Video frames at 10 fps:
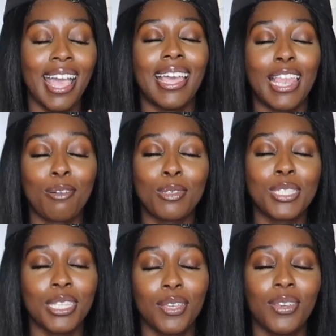And I will
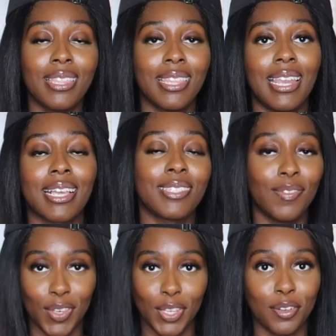see you in the next
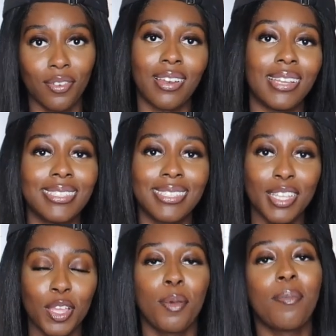video, friend.
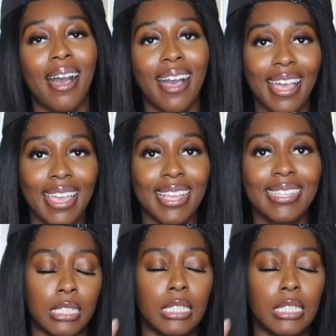Bye.